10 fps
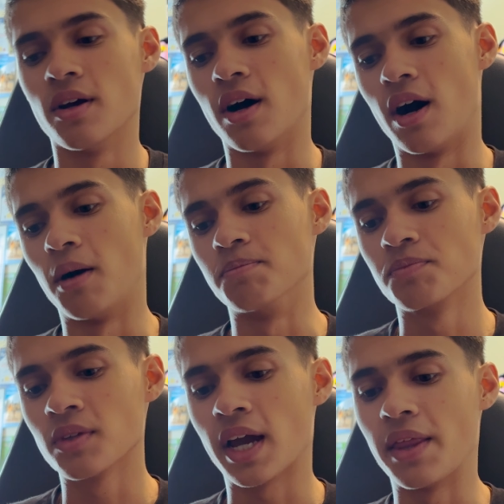And
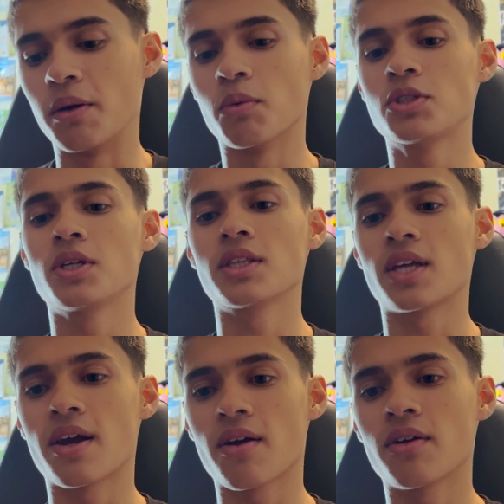then once you get
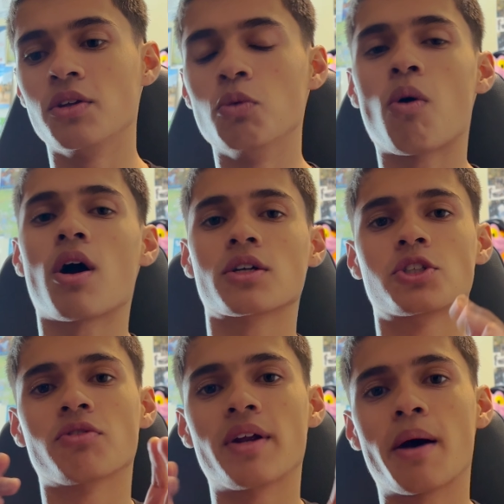there, you walk
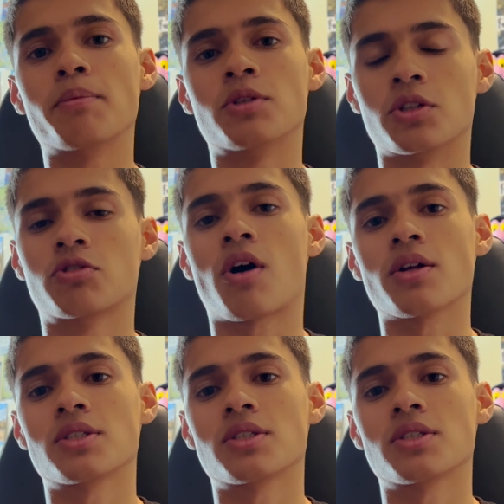straight up to the Tron